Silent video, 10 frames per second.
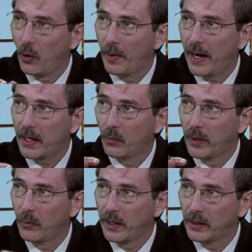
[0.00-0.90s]
back and we
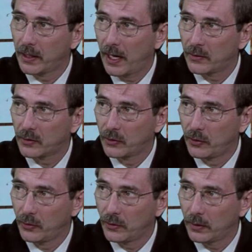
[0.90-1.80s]
read the
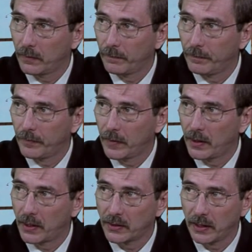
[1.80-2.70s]
Constitution, it
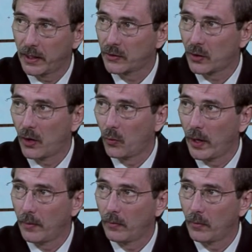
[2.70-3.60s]
doesn't get us all the
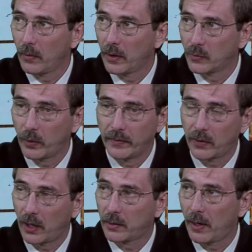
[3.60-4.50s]
way, as we
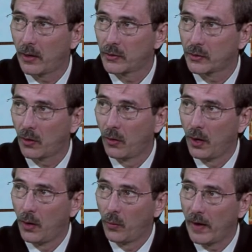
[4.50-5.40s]
talked about on the show.
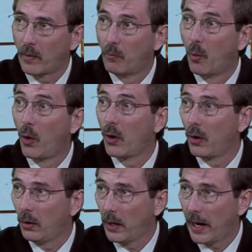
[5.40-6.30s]
We have a
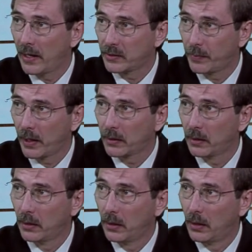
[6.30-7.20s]
moral aspect
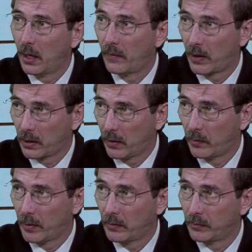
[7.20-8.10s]
of our
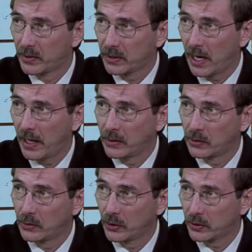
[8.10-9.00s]
government besides
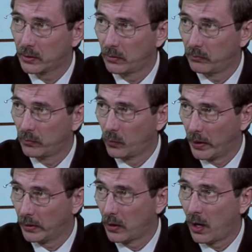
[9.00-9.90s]
just the
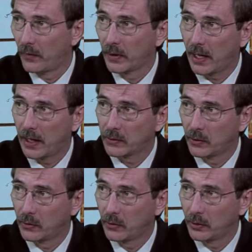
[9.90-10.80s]
written law of the
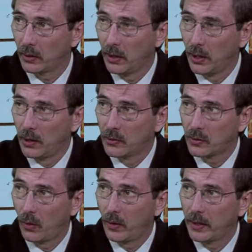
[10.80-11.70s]
Constitution.
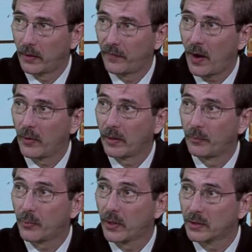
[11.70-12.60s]
So in the founding
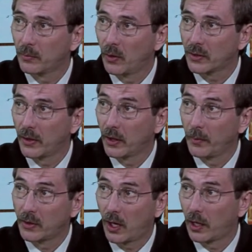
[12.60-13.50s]
principles, are you going to
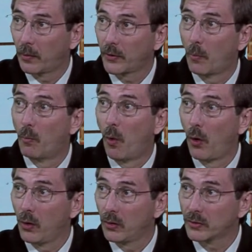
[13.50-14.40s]
be talking about the
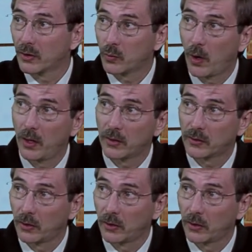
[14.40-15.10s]
morals as well as the